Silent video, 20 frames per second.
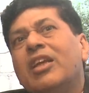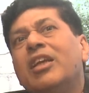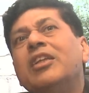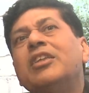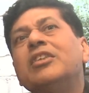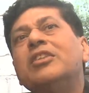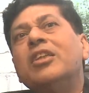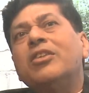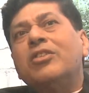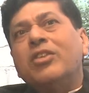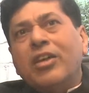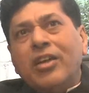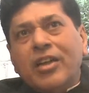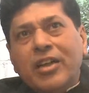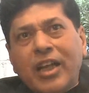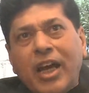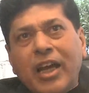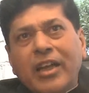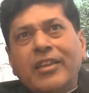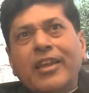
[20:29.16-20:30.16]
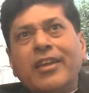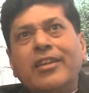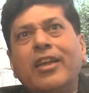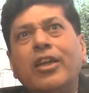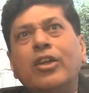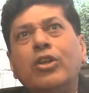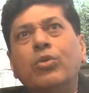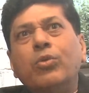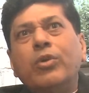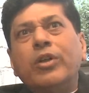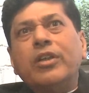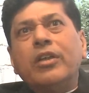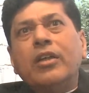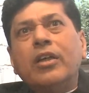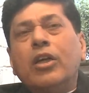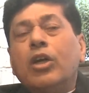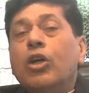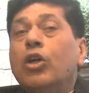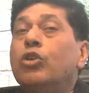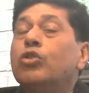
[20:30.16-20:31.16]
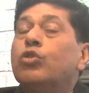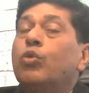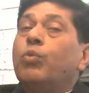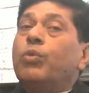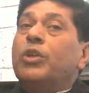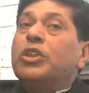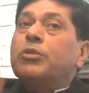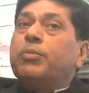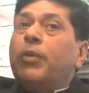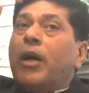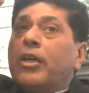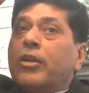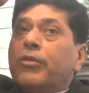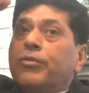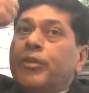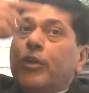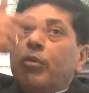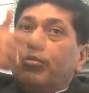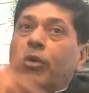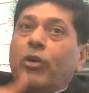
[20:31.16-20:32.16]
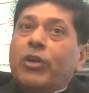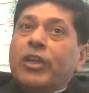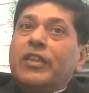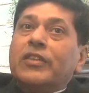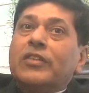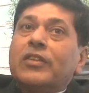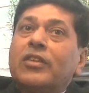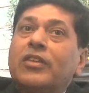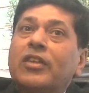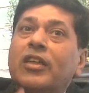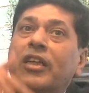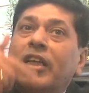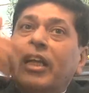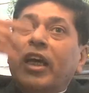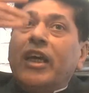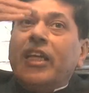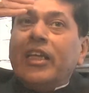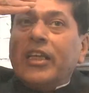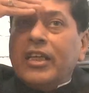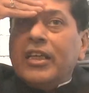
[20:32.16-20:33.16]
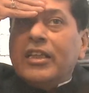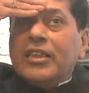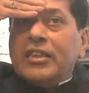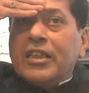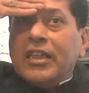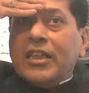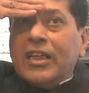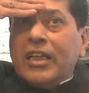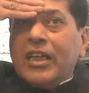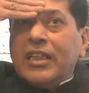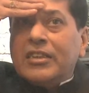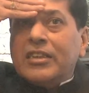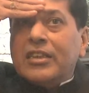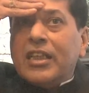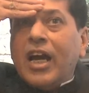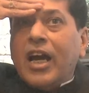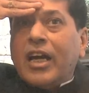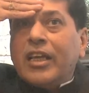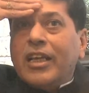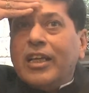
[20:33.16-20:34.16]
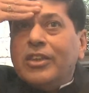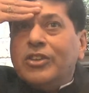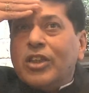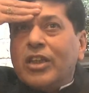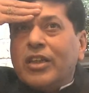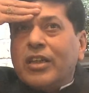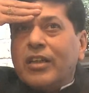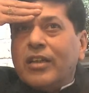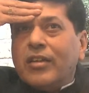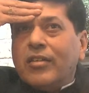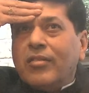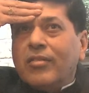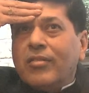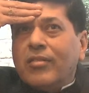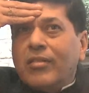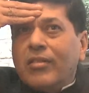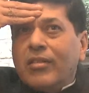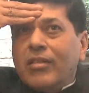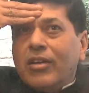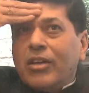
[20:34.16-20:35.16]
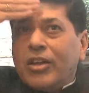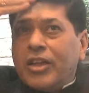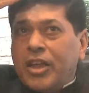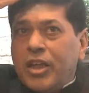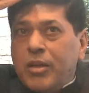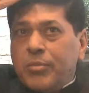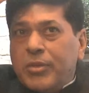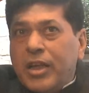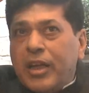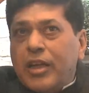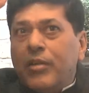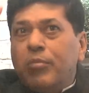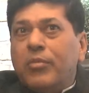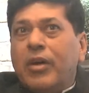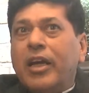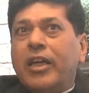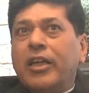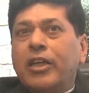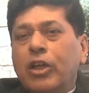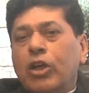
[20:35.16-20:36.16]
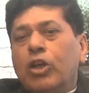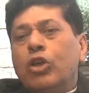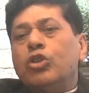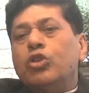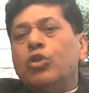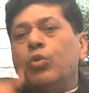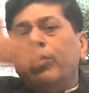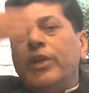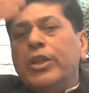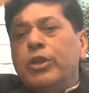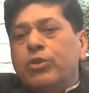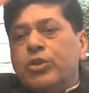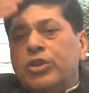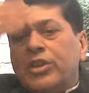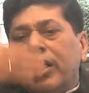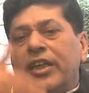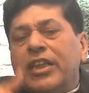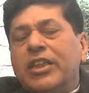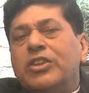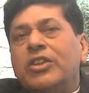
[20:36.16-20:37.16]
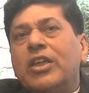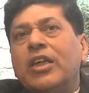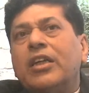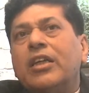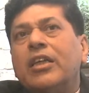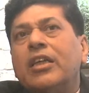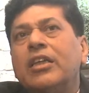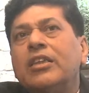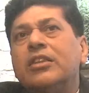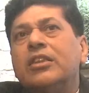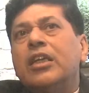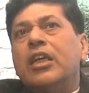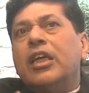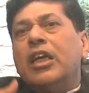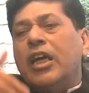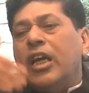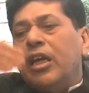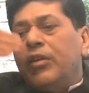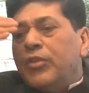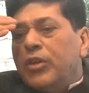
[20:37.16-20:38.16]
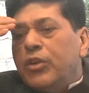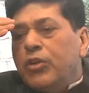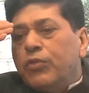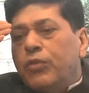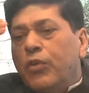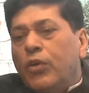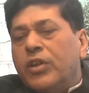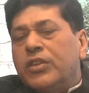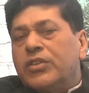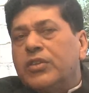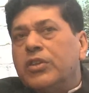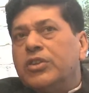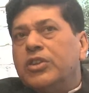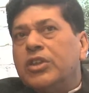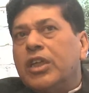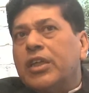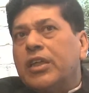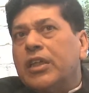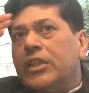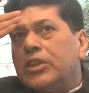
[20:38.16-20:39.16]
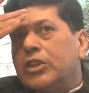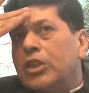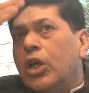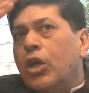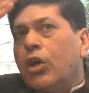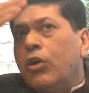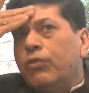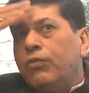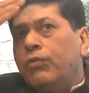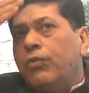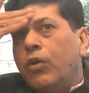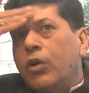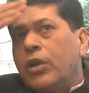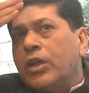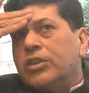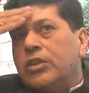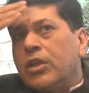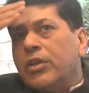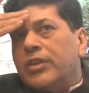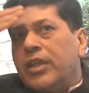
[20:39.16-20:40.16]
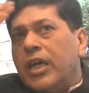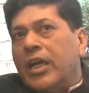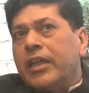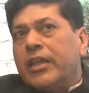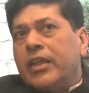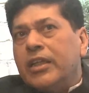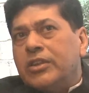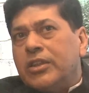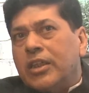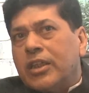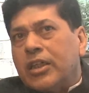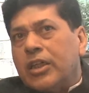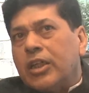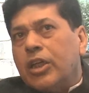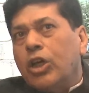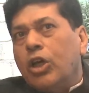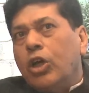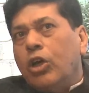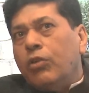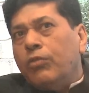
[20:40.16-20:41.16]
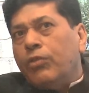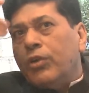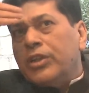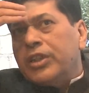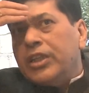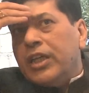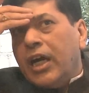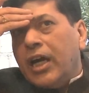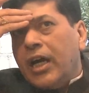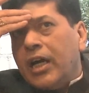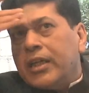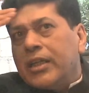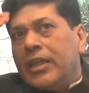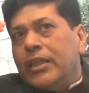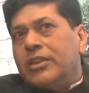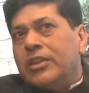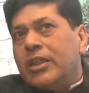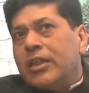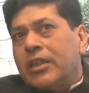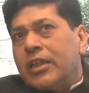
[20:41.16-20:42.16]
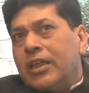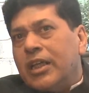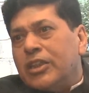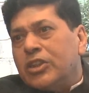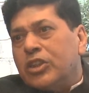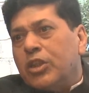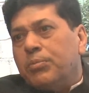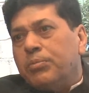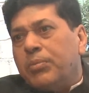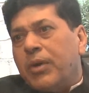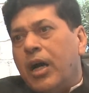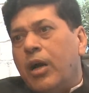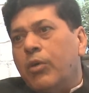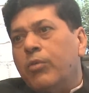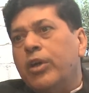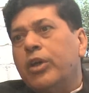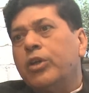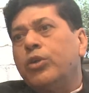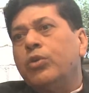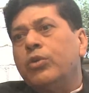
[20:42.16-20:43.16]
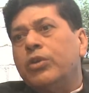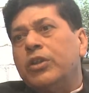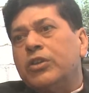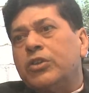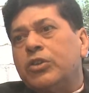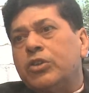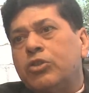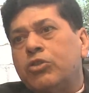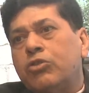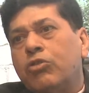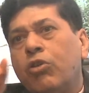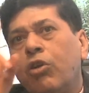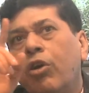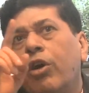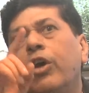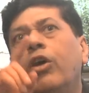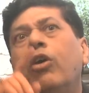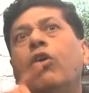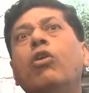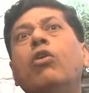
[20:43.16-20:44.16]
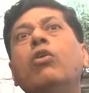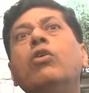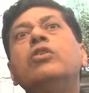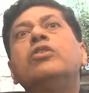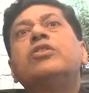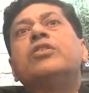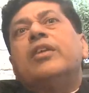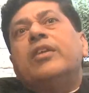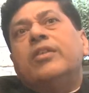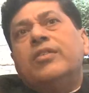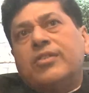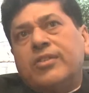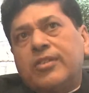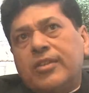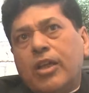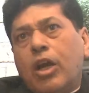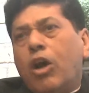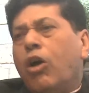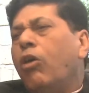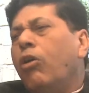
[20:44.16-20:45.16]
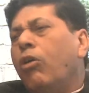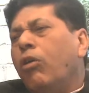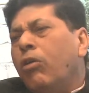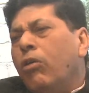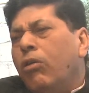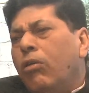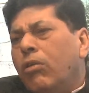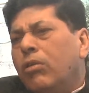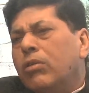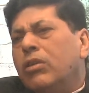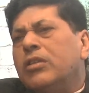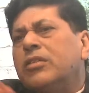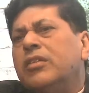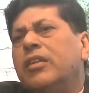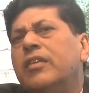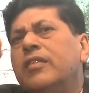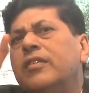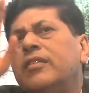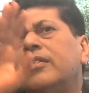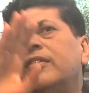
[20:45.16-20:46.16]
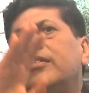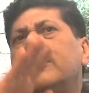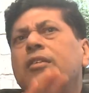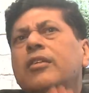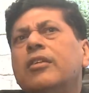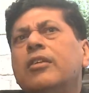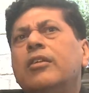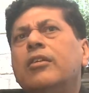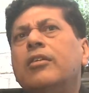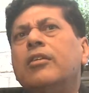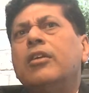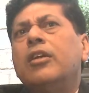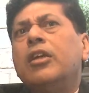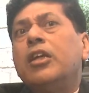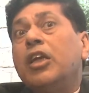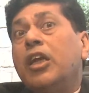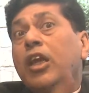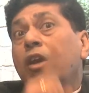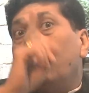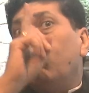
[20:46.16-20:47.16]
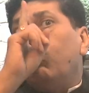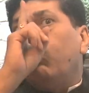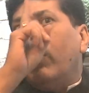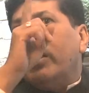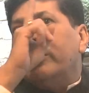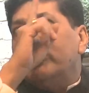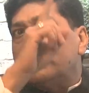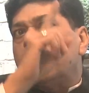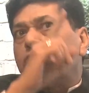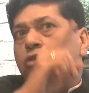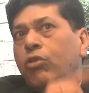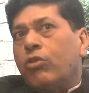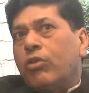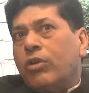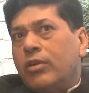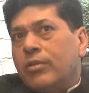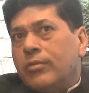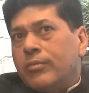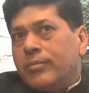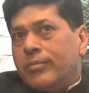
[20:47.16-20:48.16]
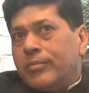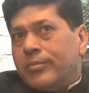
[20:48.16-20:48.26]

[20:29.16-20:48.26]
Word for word: It is the third eye that can do it. So which part of your body is the third eye? It's the Agya Chakra. Yeah. Keep that in mind. So when you study chakras and when you focus on chakras, focus on the Agya Chakra. For the Agya Chakra has the power to destroy all sins, all the sins in one stroke.